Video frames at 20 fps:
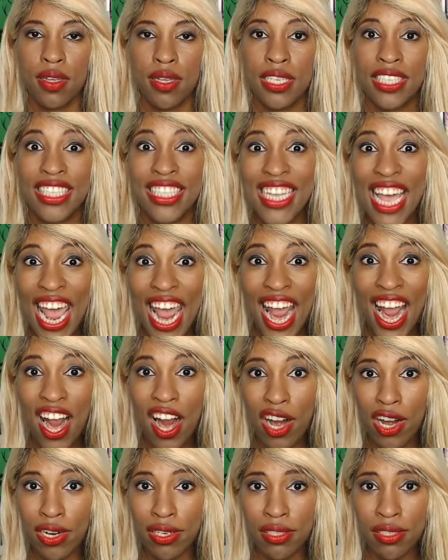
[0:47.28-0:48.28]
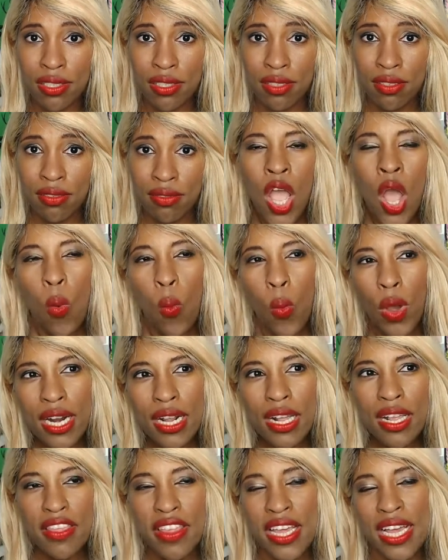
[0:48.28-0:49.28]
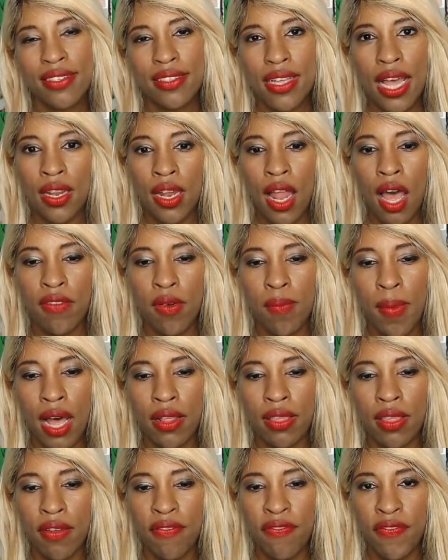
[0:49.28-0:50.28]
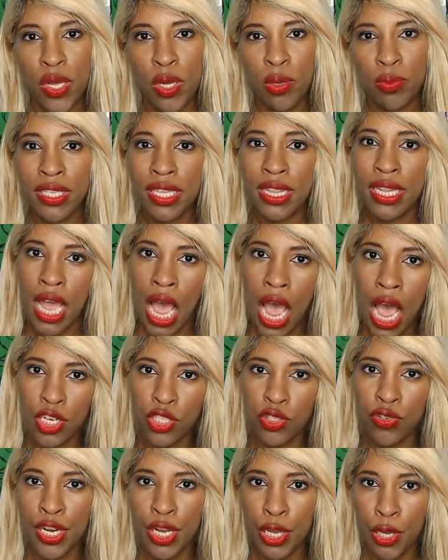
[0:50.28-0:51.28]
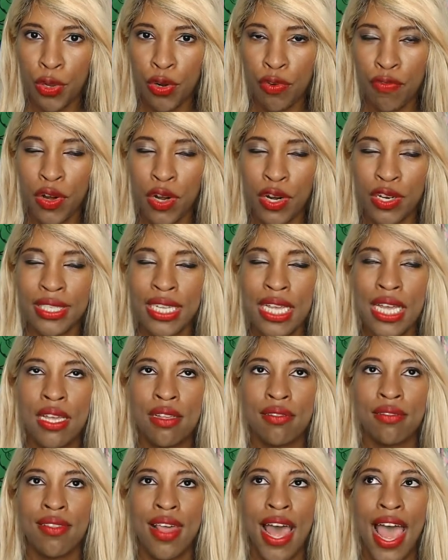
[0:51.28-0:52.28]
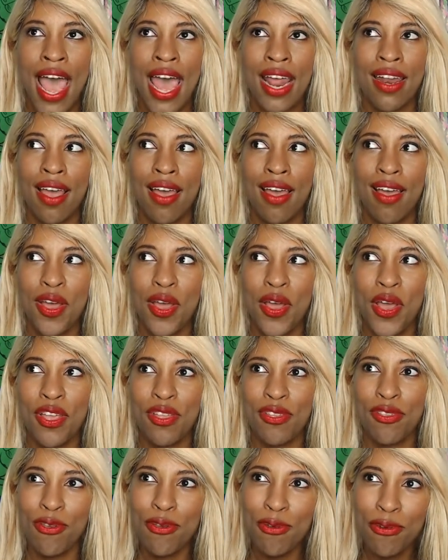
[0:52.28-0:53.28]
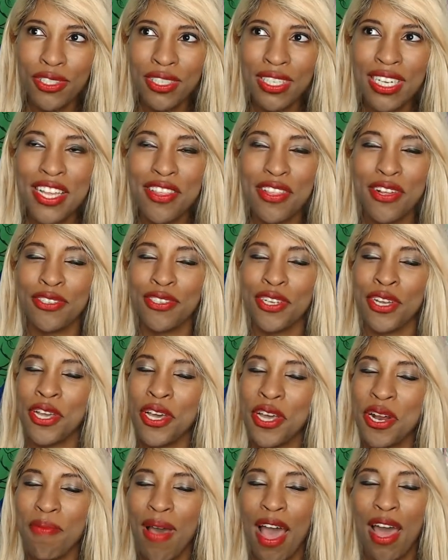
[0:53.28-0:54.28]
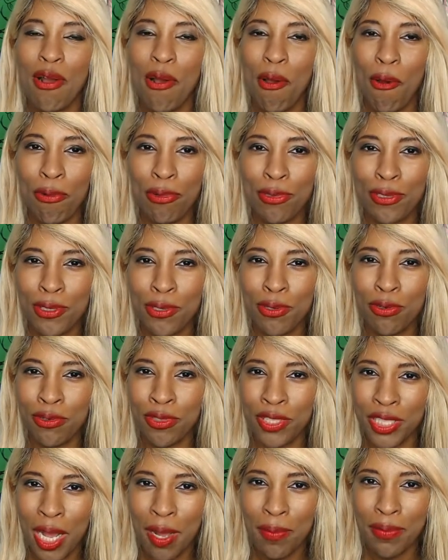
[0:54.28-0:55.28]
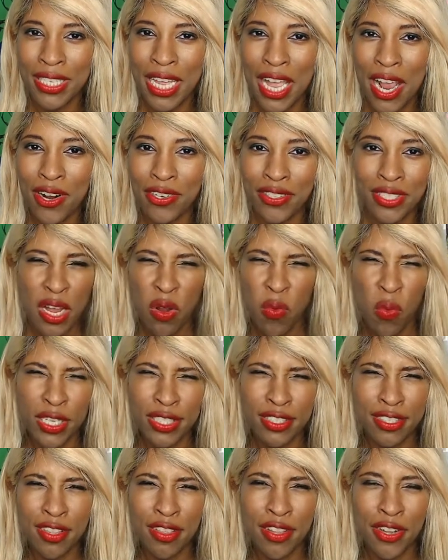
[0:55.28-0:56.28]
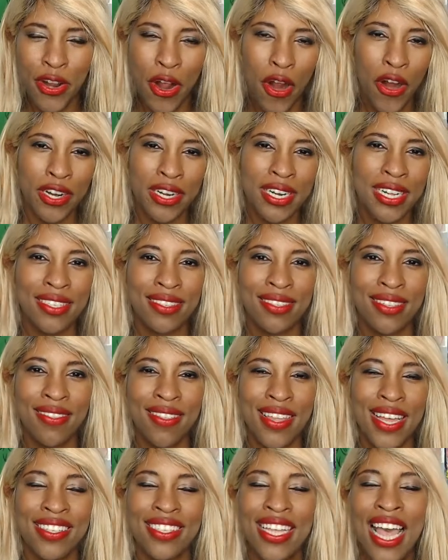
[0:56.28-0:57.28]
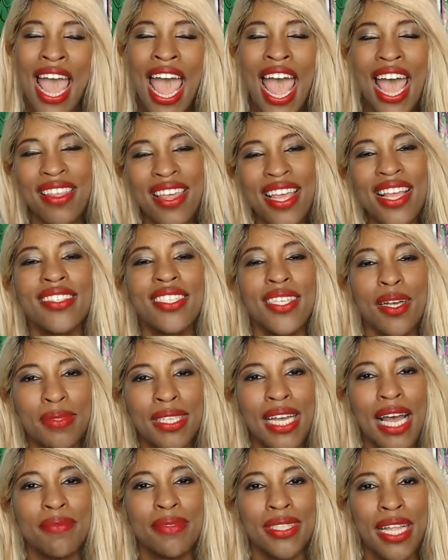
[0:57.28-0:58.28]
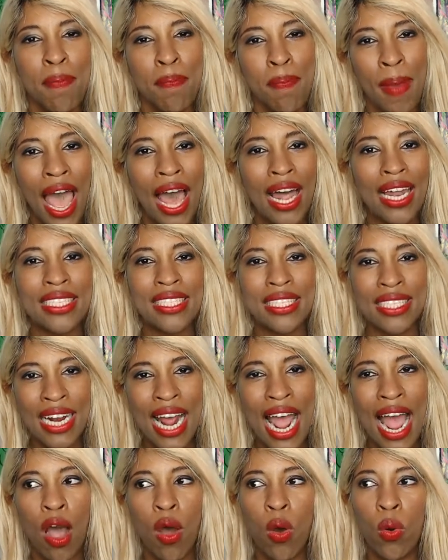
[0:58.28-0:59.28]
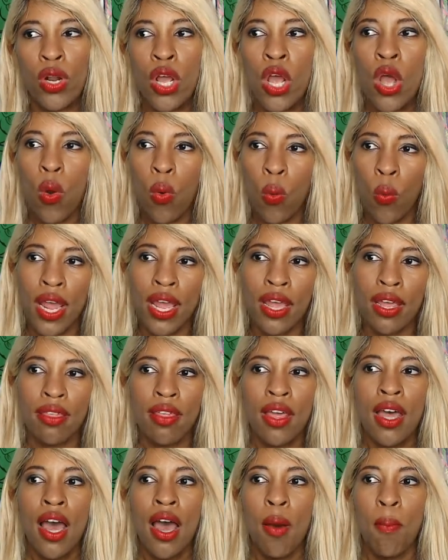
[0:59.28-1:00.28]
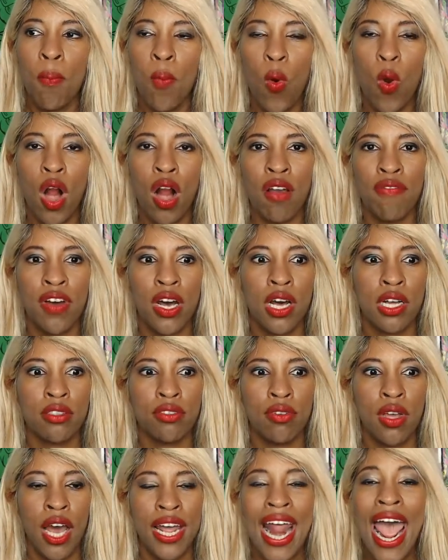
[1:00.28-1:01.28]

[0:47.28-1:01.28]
Scares! One of the things I love about the films in the Conjuring universe is that usually there's a good amount of old school jump scares, like what's in the darkness and things, and then sometimes they balance it out with more of an